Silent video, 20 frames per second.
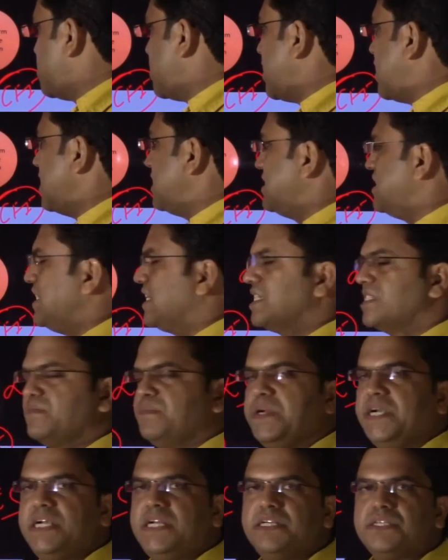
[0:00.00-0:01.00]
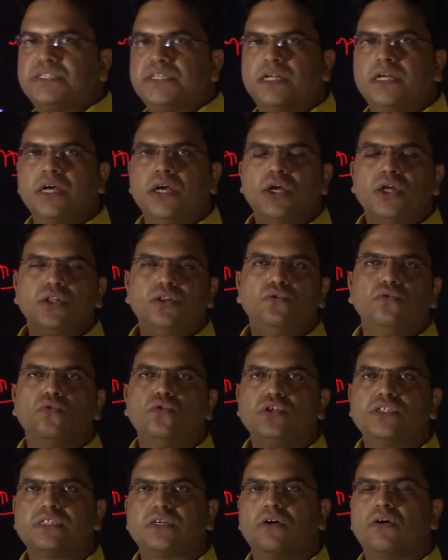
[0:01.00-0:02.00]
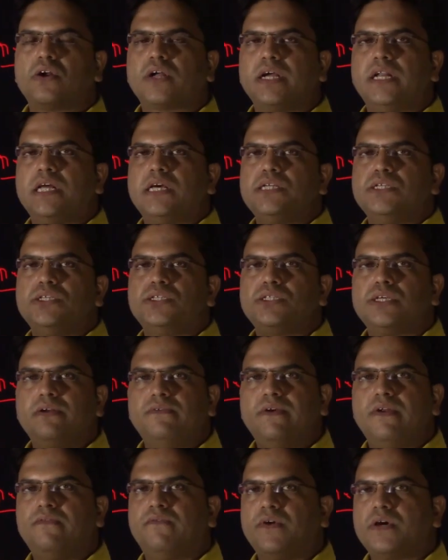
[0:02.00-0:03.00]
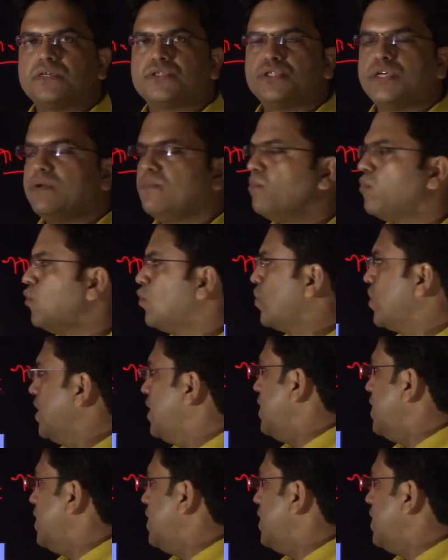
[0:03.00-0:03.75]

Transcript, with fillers: charged expenditure, those organization will function more